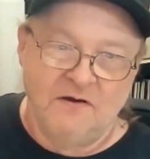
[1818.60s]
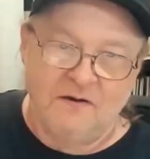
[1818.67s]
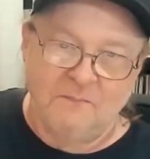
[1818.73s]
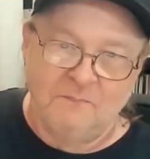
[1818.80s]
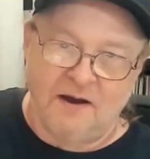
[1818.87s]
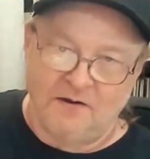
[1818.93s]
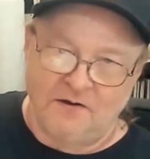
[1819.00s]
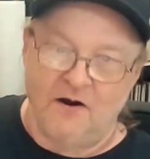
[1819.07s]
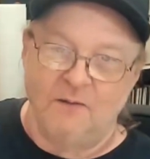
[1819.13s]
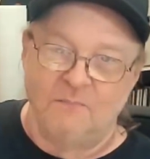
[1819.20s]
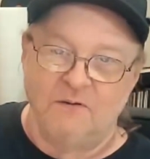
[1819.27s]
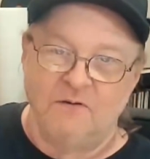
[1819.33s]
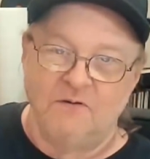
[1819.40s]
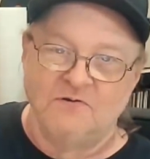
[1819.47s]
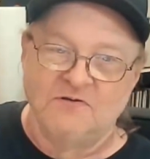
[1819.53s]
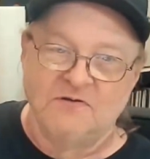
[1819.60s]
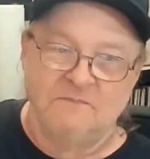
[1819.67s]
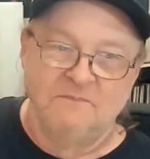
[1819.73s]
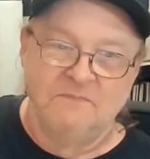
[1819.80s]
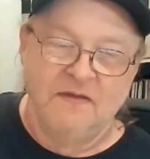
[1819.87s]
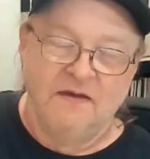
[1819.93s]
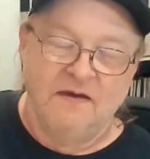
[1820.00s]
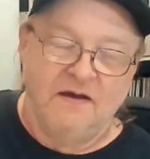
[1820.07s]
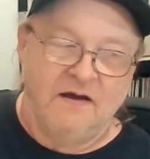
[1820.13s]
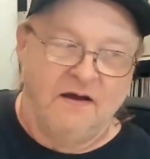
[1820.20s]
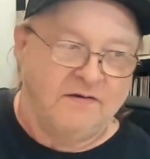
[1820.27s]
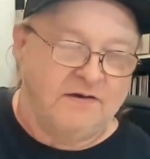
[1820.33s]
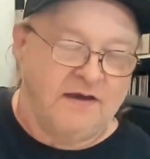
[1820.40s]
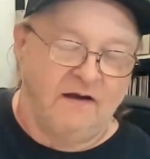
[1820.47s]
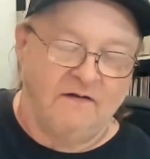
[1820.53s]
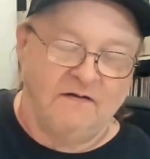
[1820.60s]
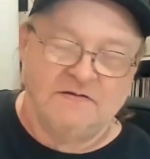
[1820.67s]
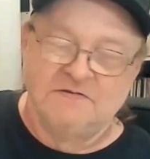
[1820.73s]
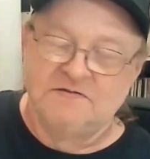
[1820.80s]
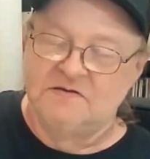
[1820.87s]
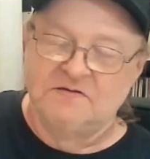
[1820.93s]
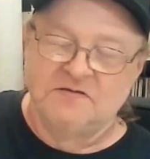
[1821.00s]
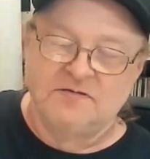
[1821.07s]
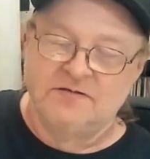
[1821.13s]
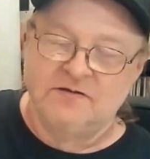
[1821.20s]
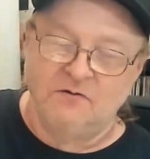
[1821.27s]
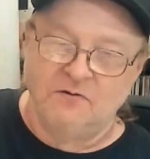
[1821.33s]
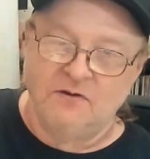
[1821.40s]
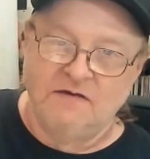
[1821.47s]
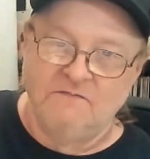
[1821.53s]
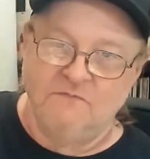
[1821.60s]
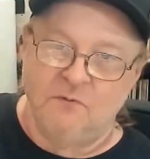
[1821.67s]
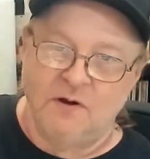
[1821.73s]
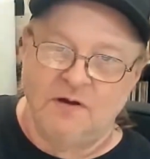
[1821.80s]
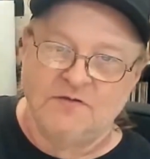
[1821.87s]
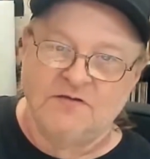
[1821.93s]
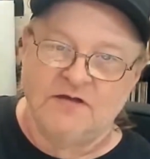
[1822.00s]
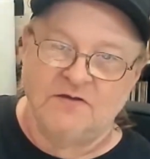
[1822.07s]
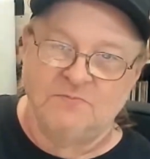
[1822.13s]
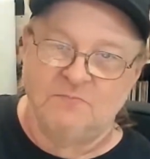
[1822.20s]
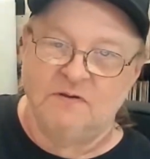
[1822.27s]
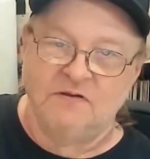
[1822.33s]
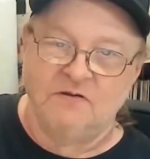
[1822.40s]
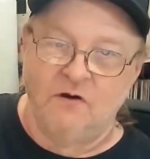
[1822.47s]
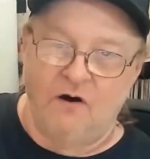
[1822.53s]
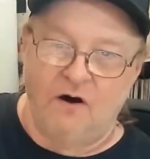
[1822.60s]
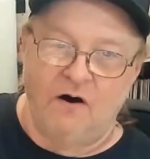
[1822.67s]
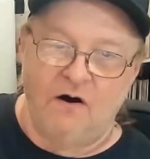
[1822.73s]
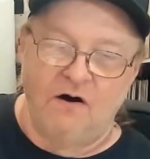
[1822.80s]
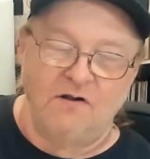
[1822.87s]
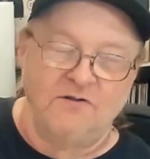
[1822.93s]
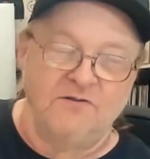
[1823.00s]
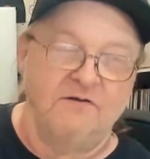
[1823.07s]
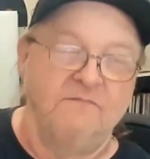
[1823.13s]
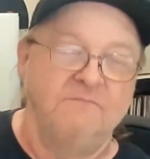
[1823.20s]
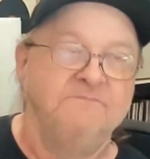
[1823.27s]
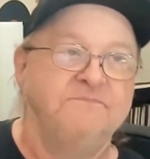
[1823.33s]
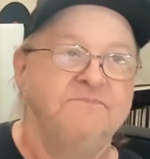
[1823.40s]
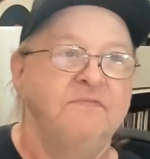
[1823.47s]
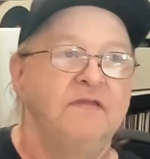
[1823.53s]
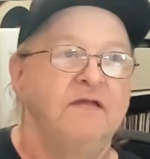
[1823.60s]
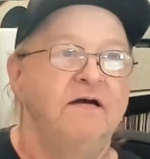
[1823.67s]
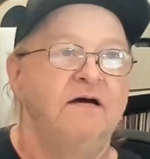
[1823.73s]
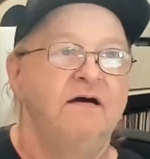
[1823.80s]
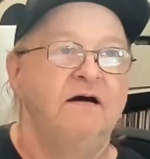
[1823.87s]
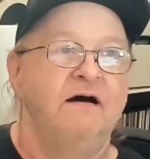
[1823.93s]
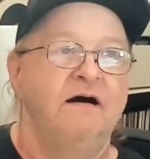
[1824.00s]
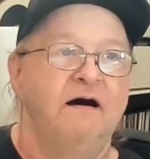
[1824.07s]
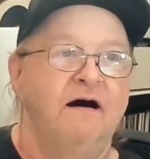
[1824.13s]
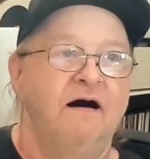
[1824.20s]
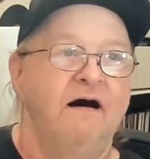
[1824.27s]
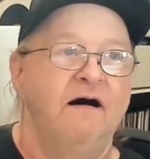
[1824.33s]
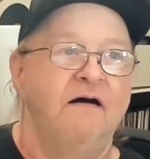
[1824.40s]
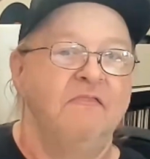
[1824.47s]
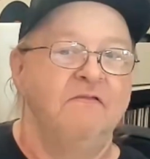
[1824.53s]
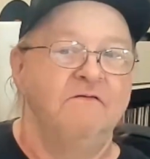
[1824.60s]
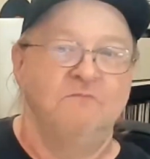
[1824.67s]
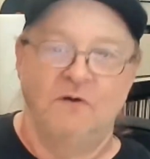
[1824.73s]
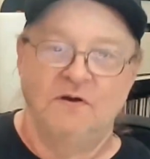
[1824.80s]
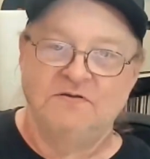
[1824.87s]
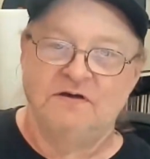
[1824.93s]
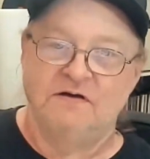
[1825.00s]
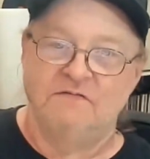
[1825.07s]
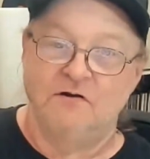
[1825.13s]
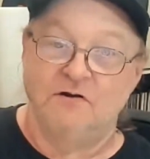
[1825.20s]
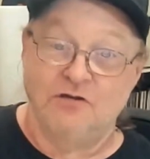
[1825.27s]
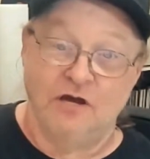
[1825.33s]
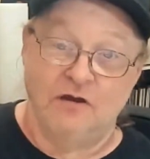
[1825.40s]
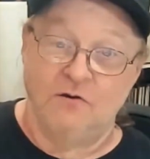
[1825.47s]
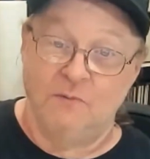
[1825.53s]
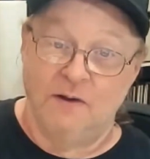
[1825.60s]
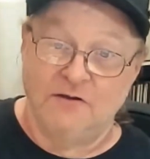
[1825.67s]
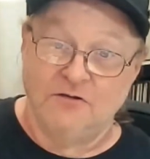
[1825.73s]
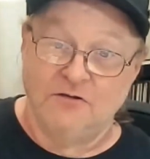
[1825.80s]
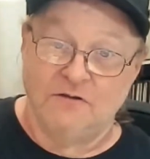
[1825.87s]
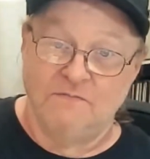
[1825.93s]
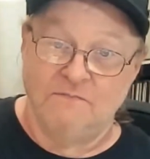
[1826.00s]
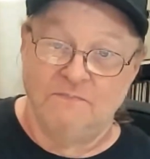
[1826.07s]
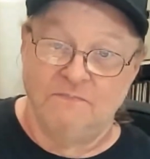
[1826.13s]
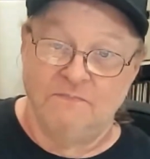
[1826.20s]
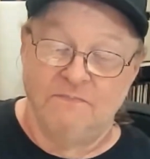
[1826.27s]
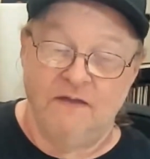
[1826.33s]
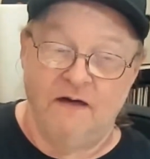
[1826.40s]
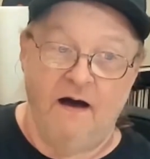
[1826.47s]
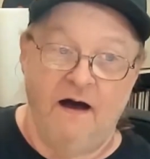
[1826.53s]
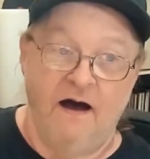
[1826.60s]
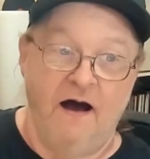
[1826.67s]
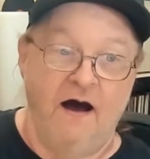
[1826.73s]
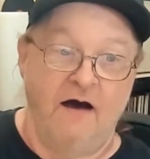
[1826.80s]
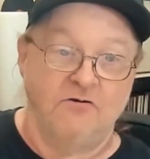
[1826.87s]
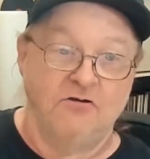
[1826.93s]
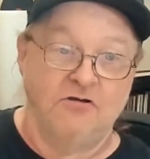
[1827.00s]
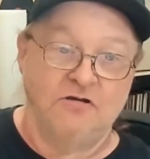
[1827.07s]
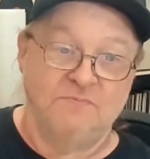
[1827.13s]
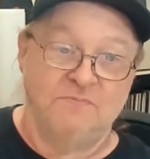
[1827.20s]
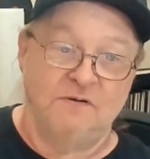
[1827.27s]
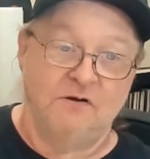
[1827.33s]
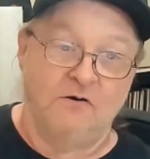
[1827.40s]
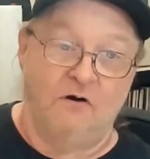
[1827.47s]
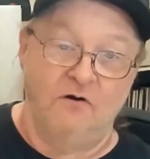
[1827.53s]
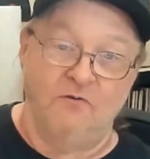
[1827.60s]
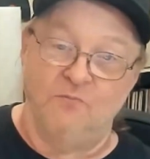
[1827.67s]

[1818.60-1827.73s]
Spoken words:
by Carpenters? Karen's silky voice has been called the voice of her generation. She has been called